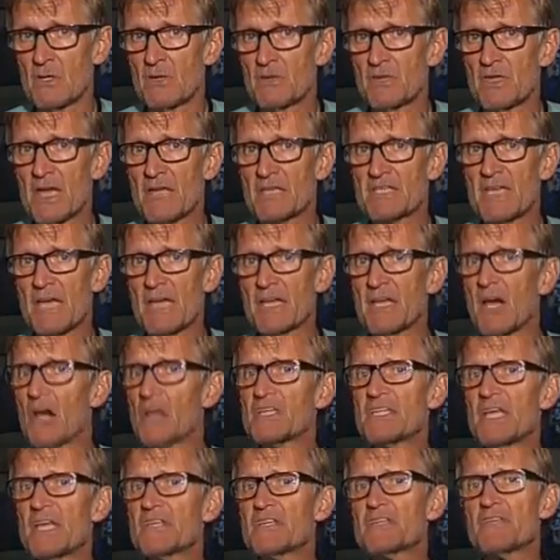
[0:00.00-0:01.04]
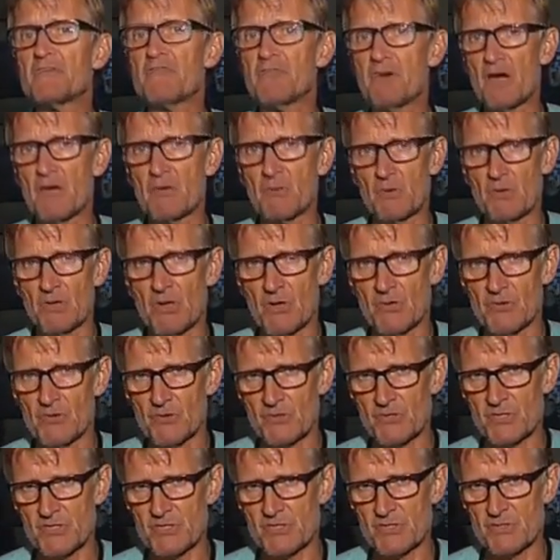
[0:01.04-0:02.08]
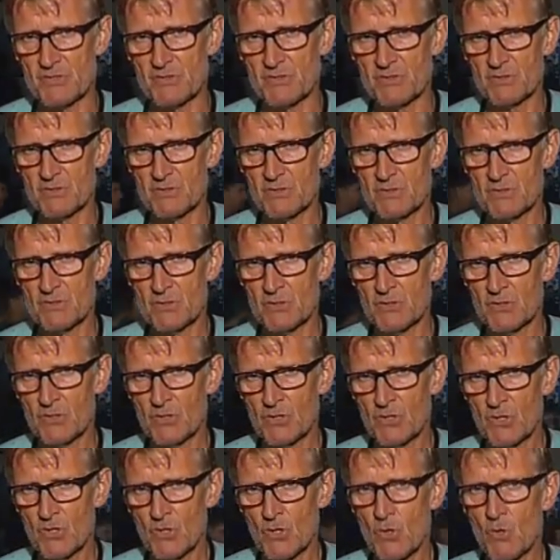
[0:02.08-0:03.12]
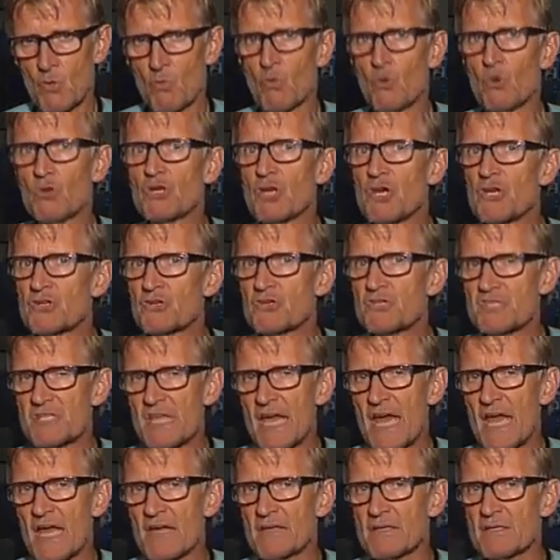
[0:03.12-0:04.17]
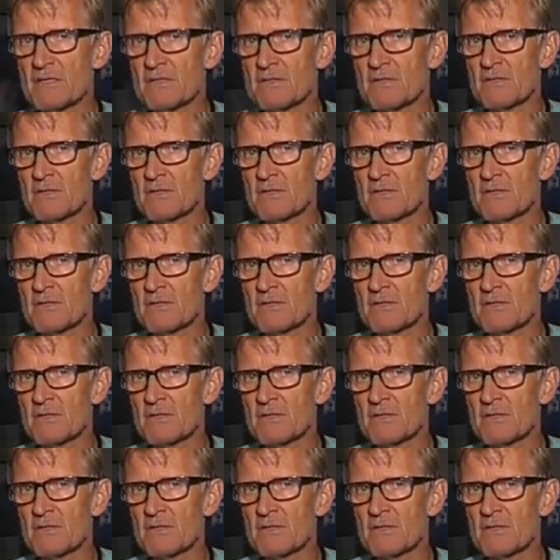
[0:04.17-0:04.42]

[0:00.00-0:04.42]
that can identify with others, would understand